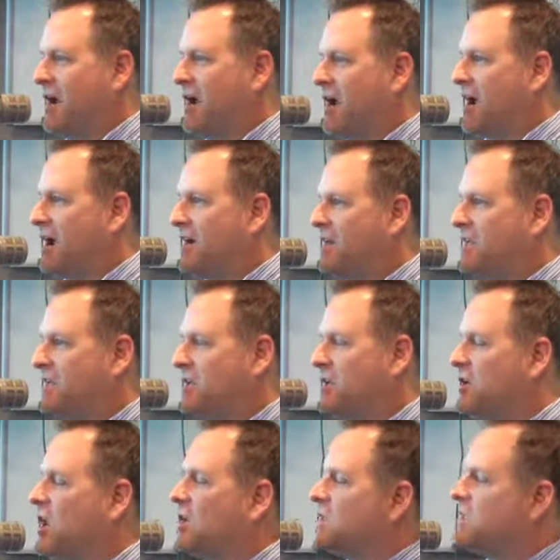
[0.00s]
Yeah.
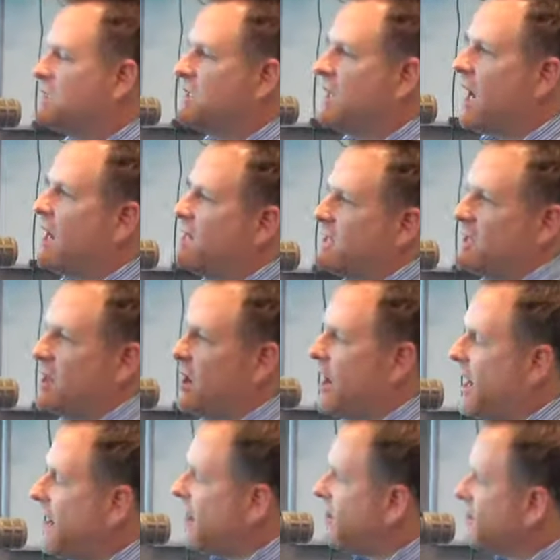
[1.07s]
No,
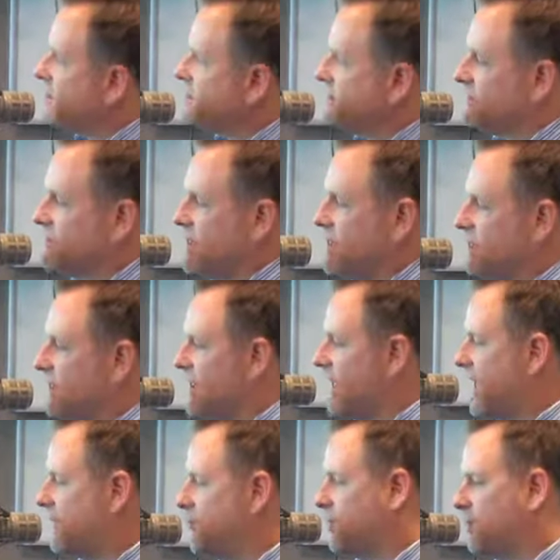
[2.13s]
I always have taken the
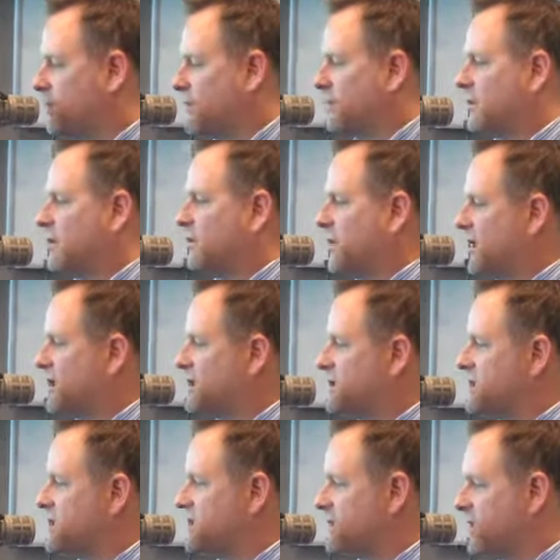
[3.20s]
high road with her, because
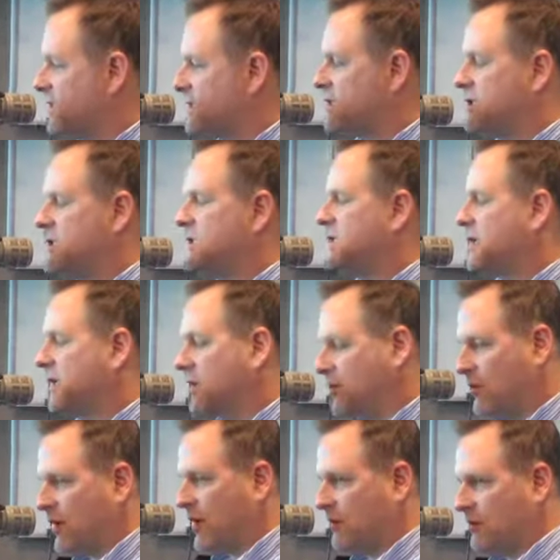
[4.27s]
she's an
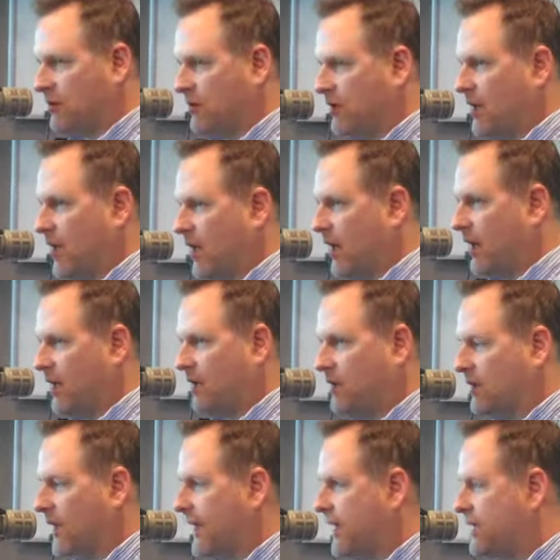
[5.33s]
incredible
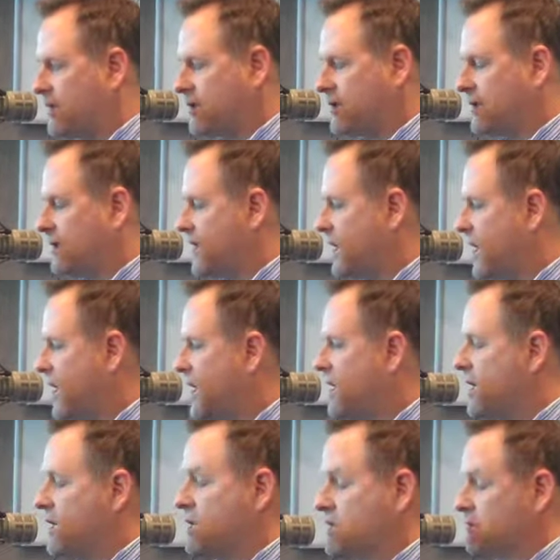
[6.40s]
lady. She
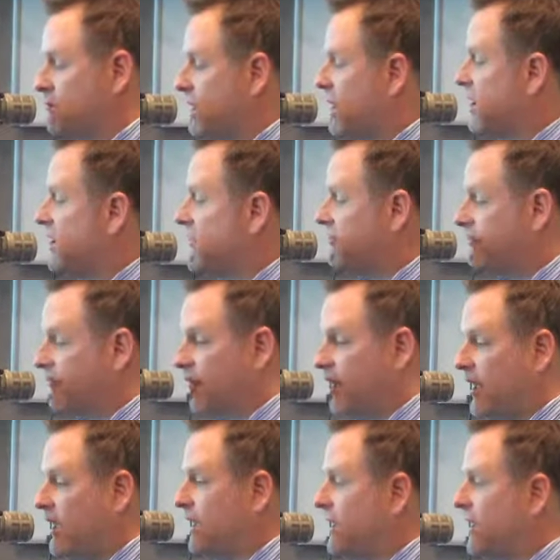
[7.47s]
smart,
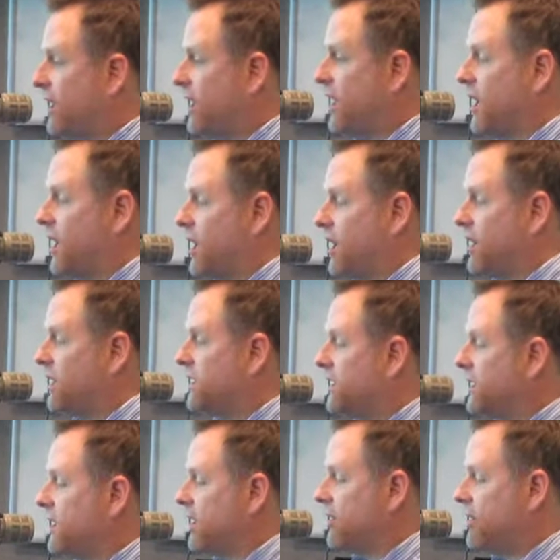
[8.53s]
funny.
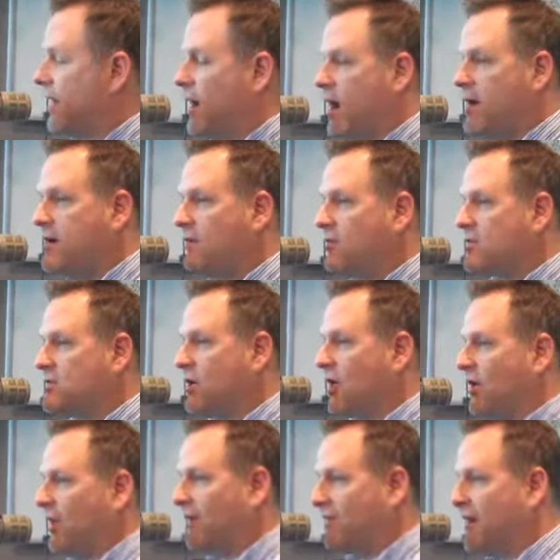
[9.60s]
I never saw
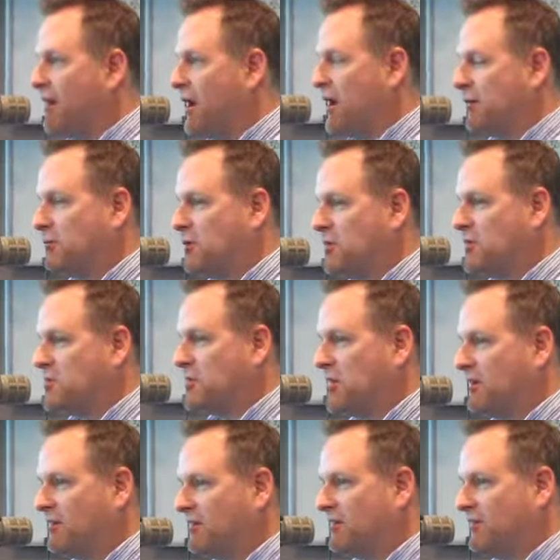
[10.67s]
like that angry chick,